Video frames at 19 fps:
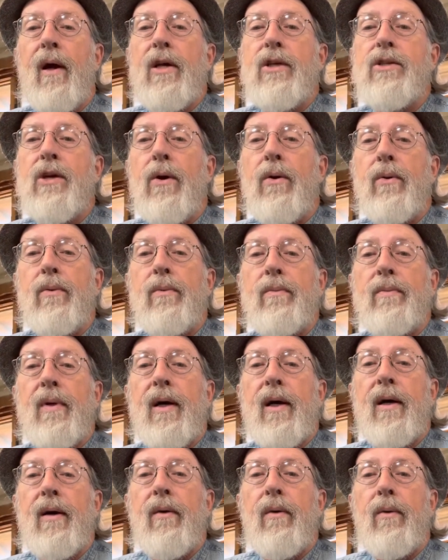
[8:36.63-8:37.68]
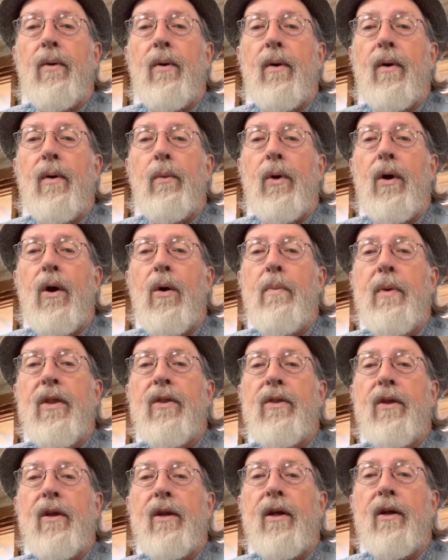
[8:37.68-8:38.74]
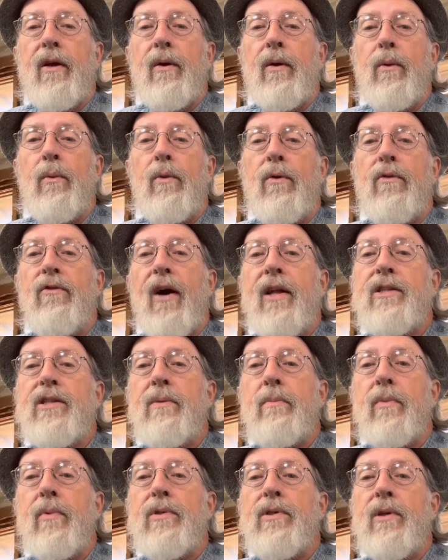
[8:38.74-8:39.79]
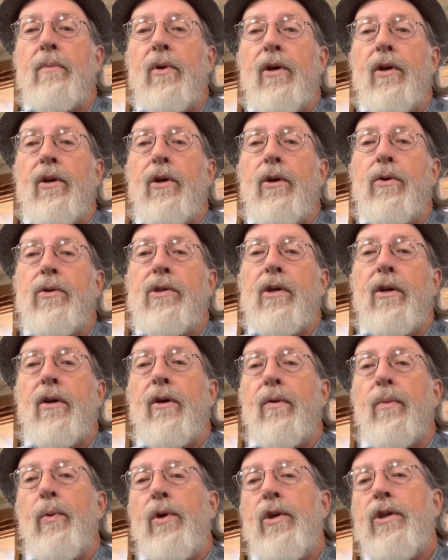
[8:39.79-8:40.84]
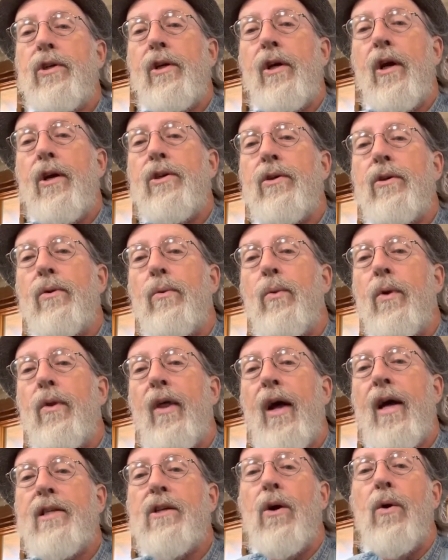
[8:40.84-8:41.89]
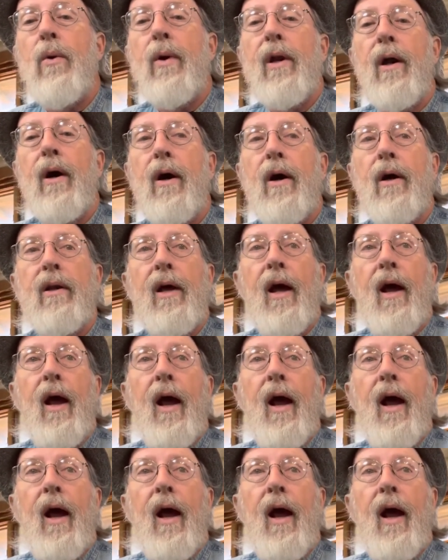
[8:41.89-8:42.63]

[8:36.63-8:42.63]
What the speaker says: So we're hoping that it will find some good use and good appreciation when that's going on.